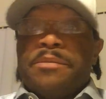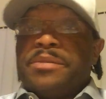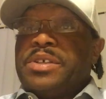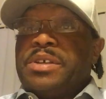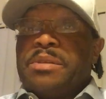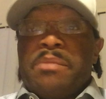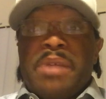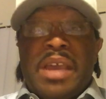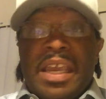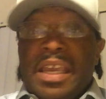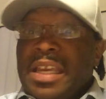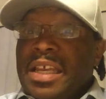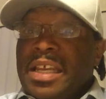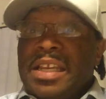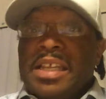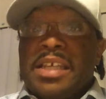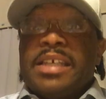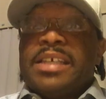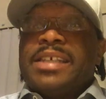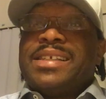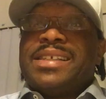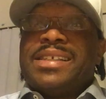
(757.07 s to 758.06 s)
to make
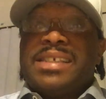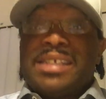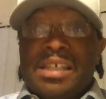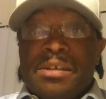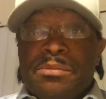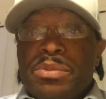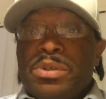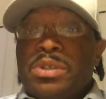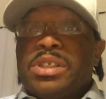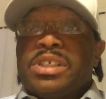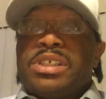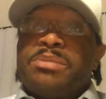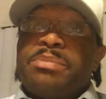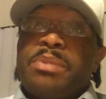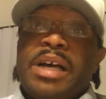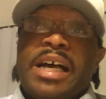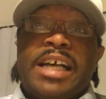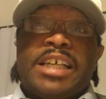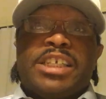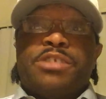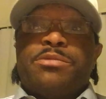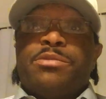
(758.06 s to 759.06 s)
it as simple as
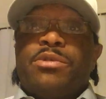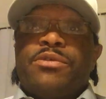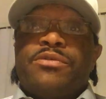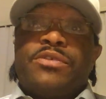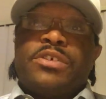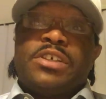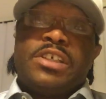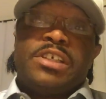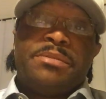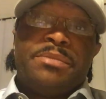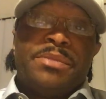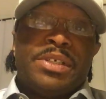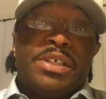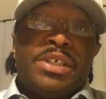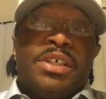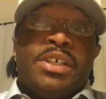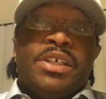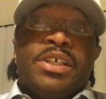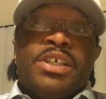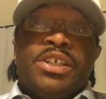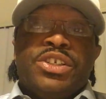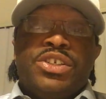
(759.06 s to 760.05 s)
possible for them
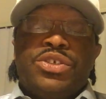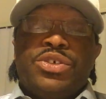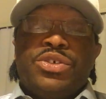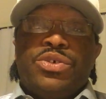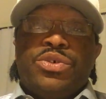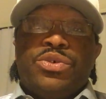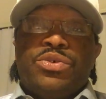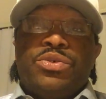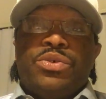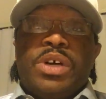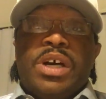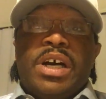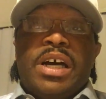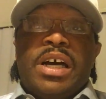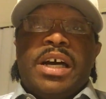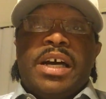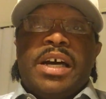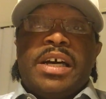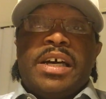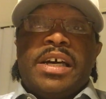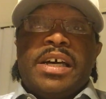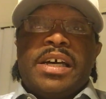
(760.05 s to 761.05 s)
to
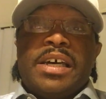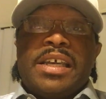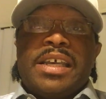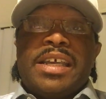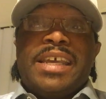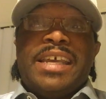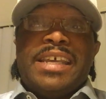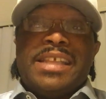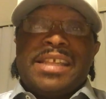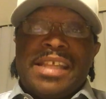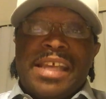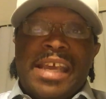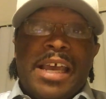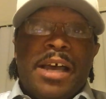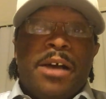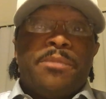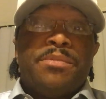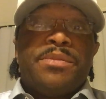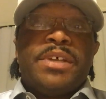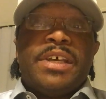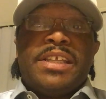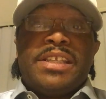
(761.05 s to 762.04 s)
get the
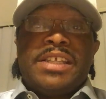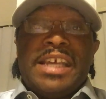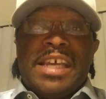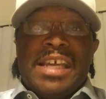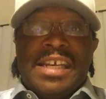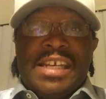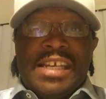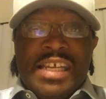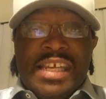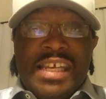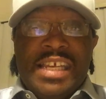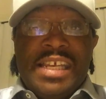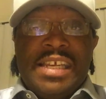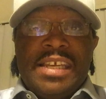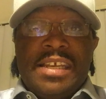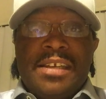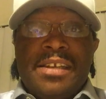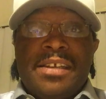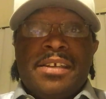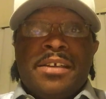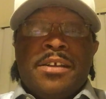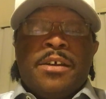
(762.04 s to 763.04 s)
help that they
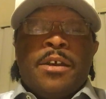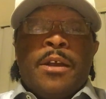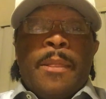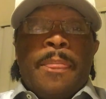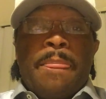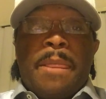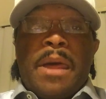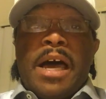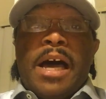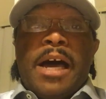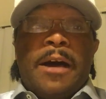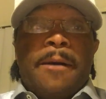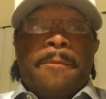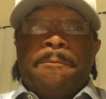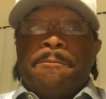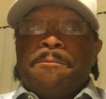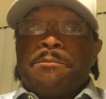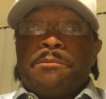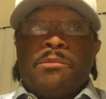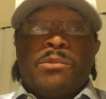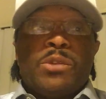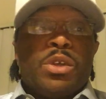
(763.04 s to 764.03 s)
need
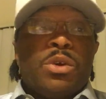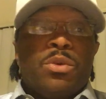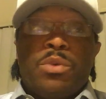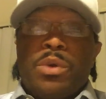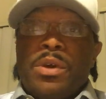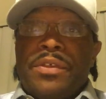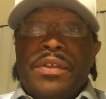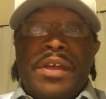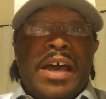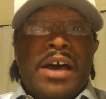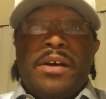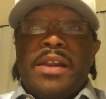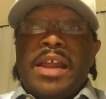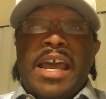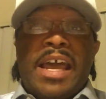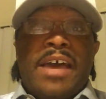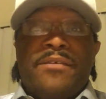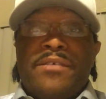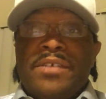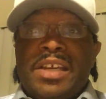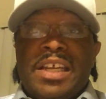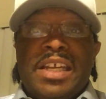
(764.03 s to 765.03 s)
without
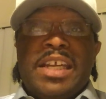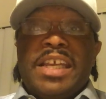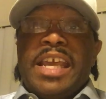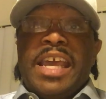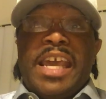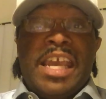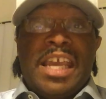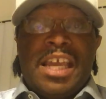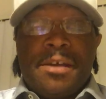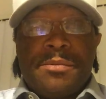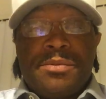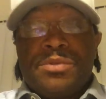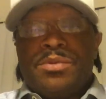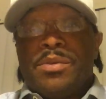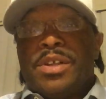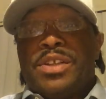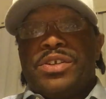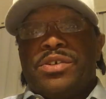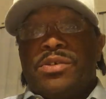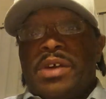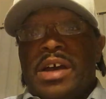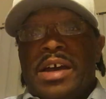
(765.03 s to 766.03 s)
having any hang-ups
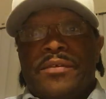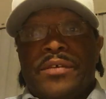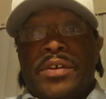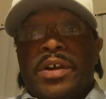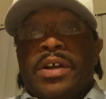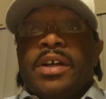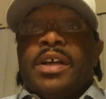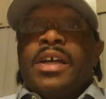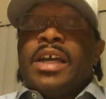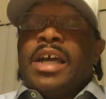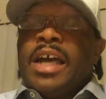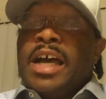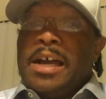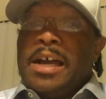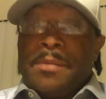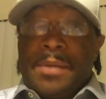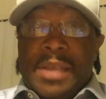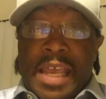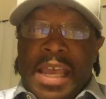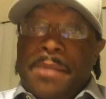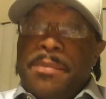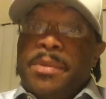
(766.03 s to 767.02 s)
whatsoever.
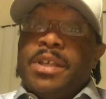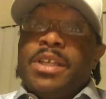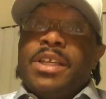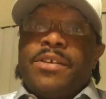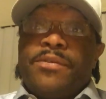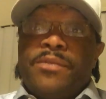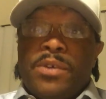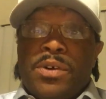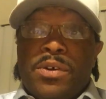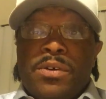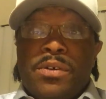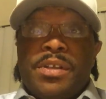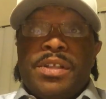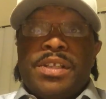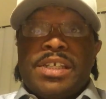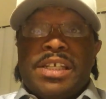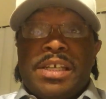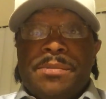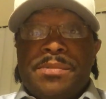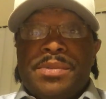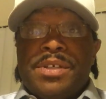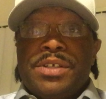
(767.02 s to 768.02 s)
Can be difficult in
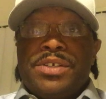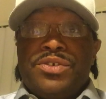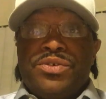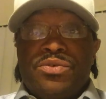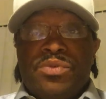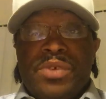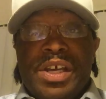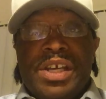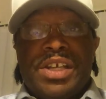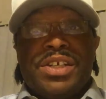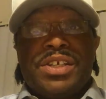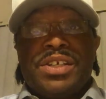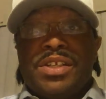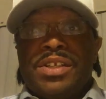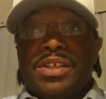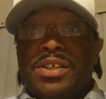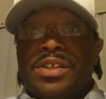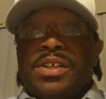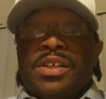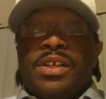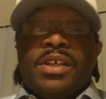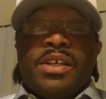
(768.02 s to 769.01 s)
some
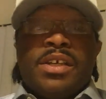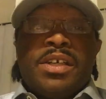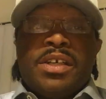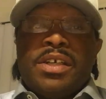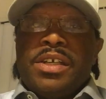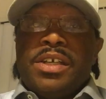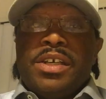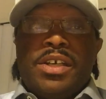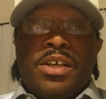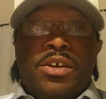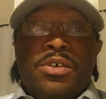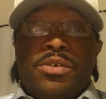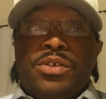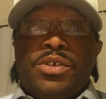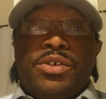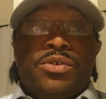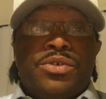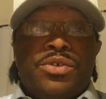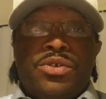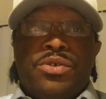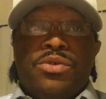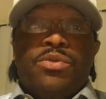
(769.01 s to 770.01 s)
situations,
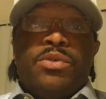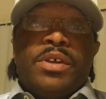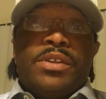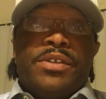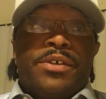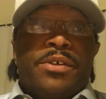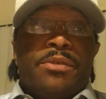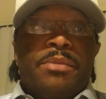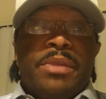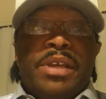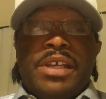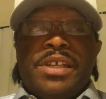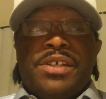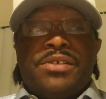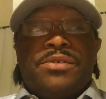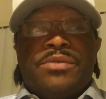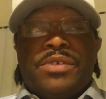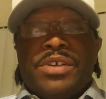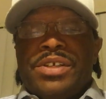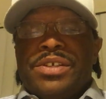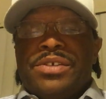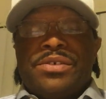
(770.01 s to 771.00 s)
due to what their means
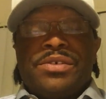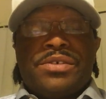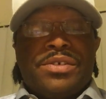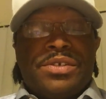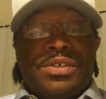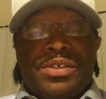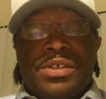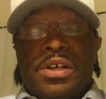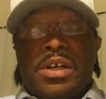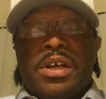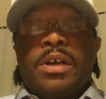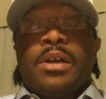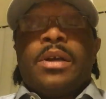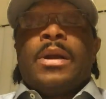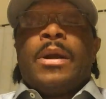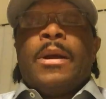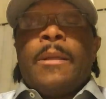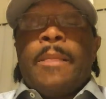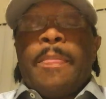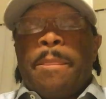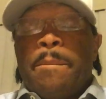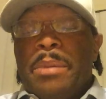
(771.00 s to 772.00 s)
and resources are.
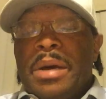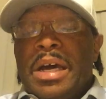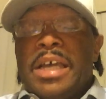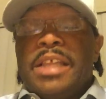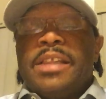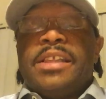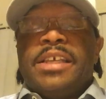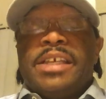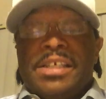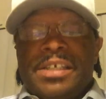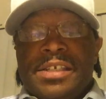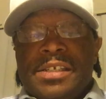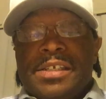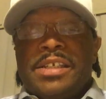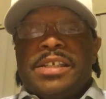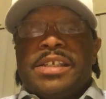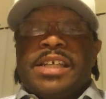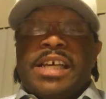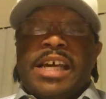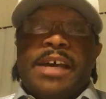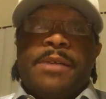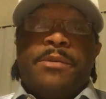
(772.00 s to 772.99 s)
But this is
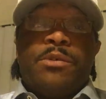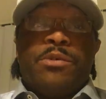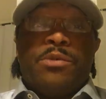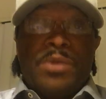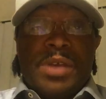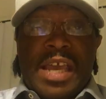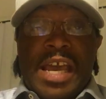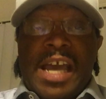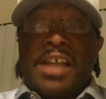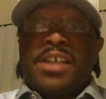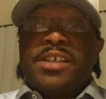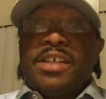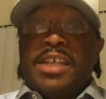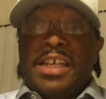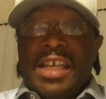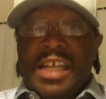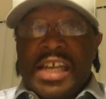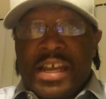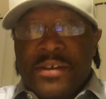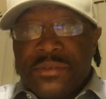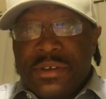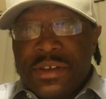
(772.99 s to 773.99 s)
the time when we actually
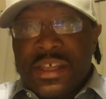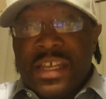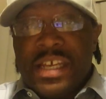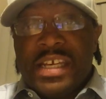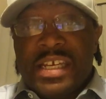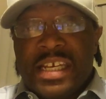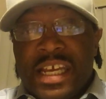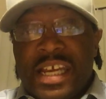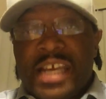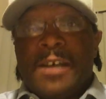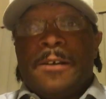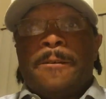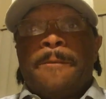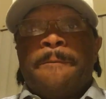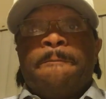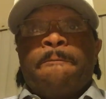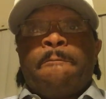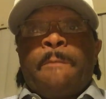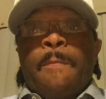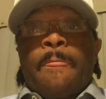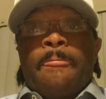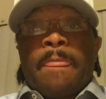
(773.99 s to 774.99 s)
get everything down
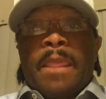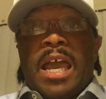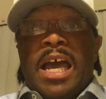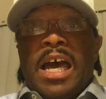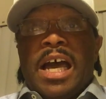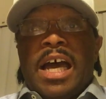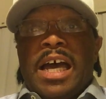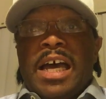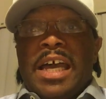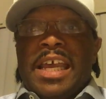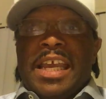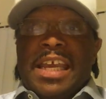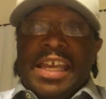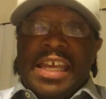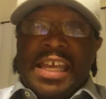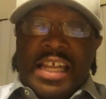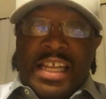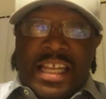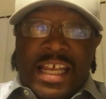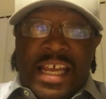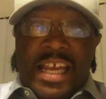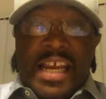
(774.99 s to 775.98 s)
and
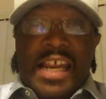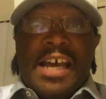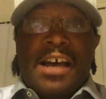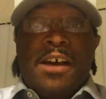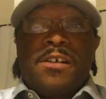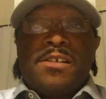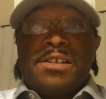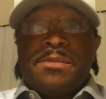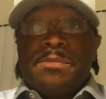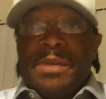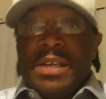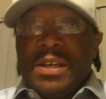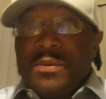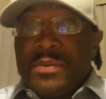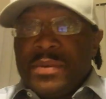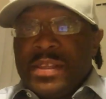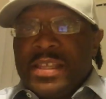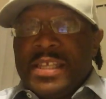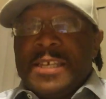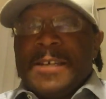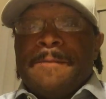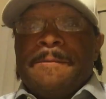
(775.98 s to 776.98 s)
get it laid out, speak
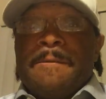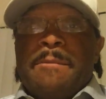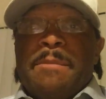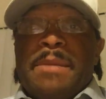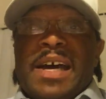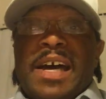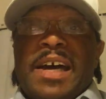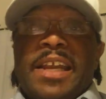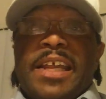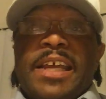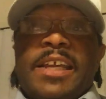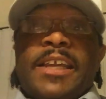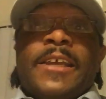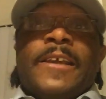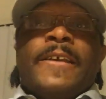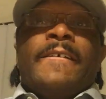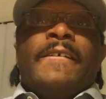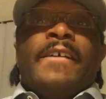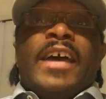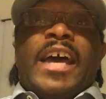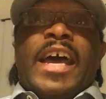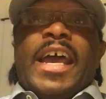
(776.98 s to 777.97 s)
with them about it.
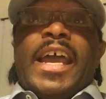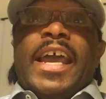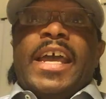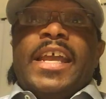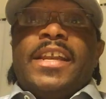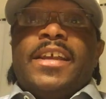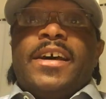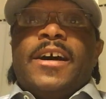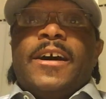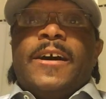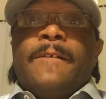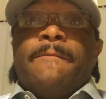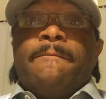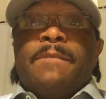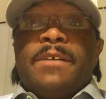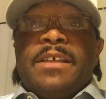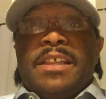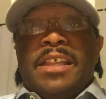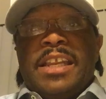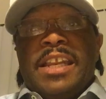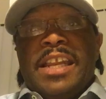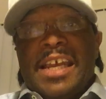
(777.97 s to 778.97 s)
And
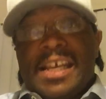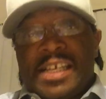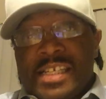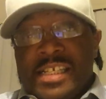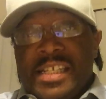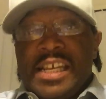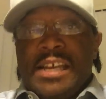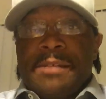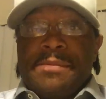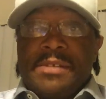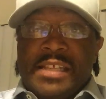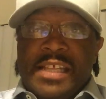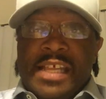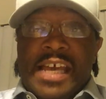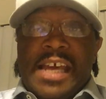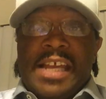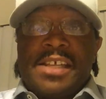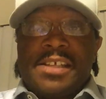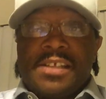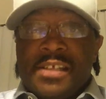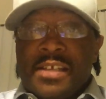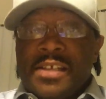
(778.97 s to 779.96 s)
the next step to
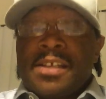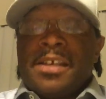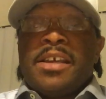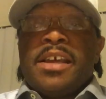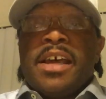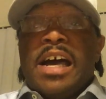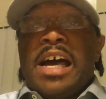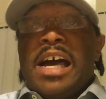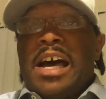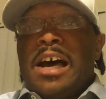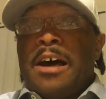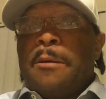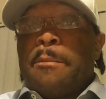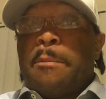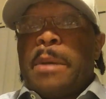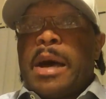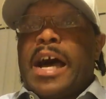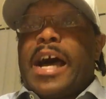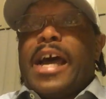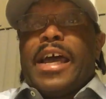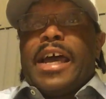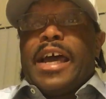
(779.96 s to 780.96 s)
that is
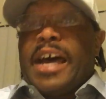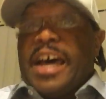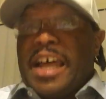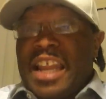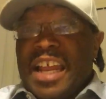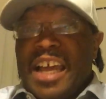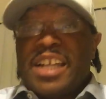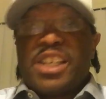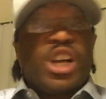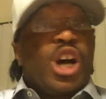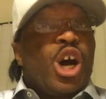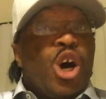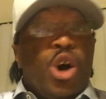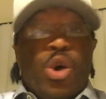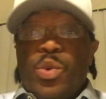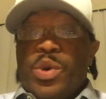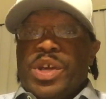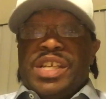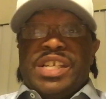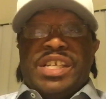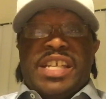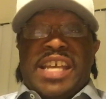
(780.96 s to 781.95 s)
I like
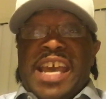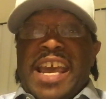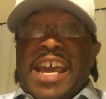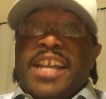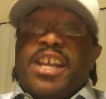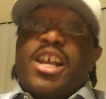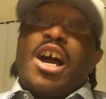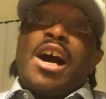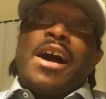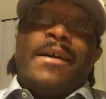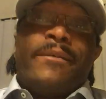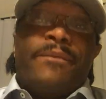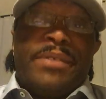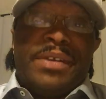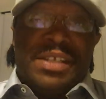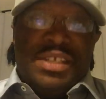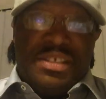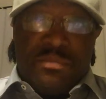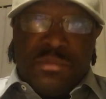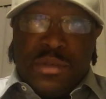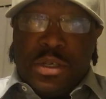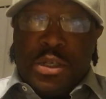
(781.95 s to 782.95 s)
always to add
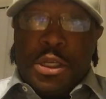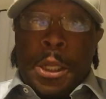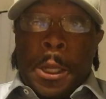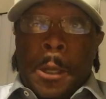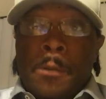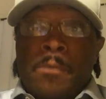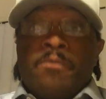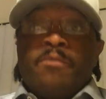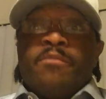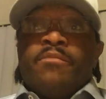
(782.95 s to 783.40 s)
confidence building,